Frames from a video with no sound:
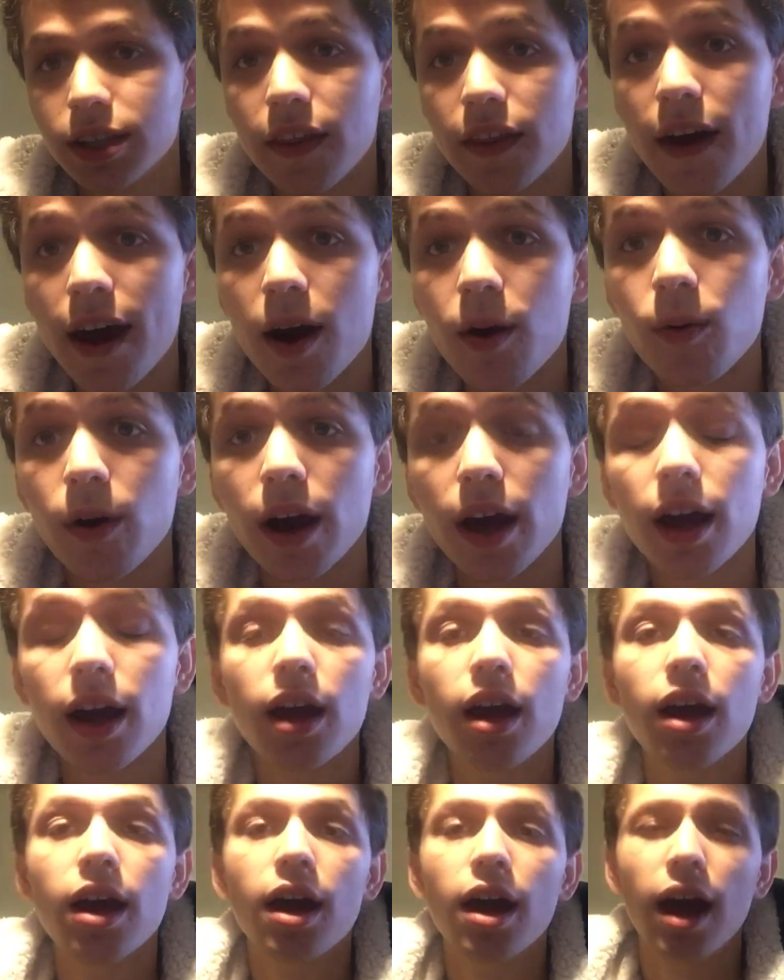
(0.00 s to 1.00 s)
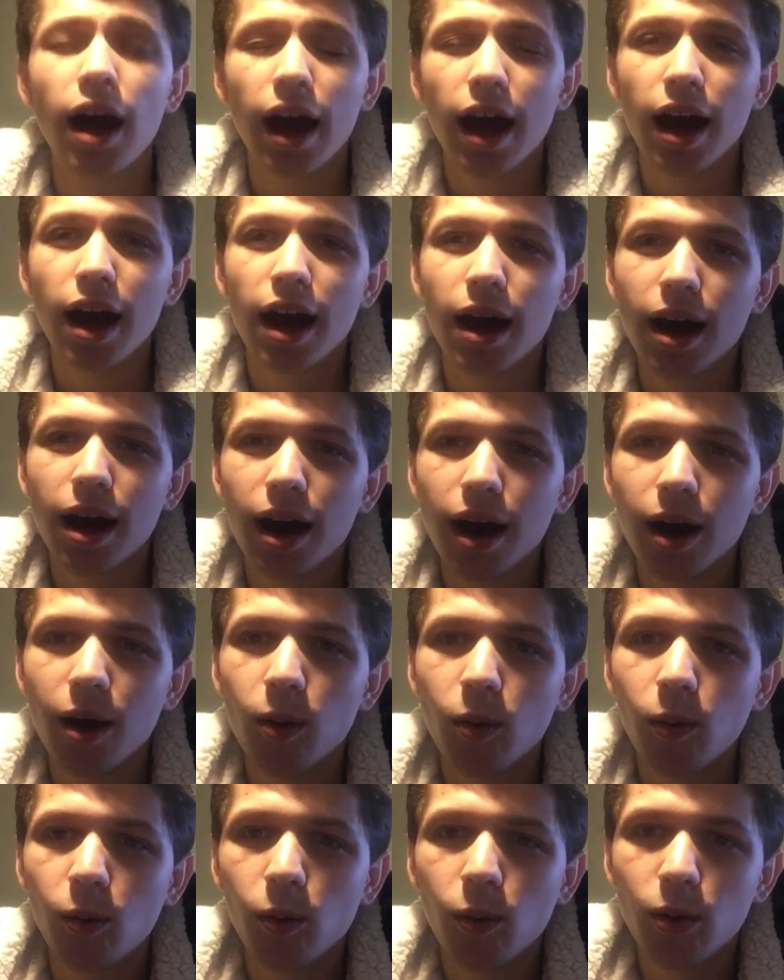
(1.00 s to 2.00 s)
see it that way,
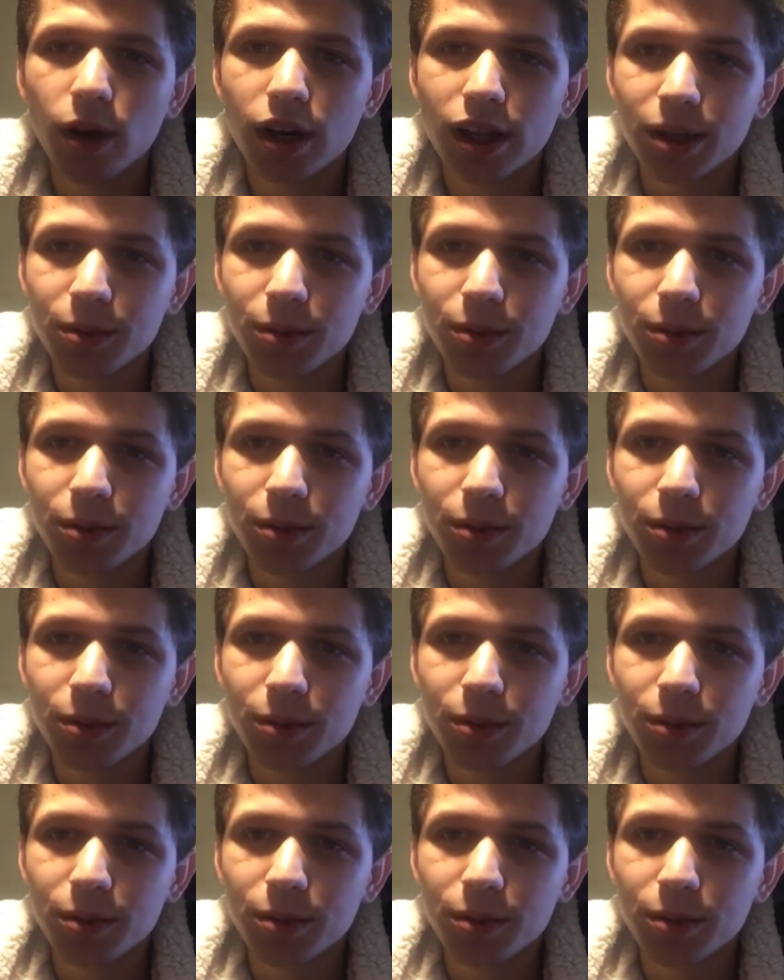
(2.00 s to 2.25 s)
when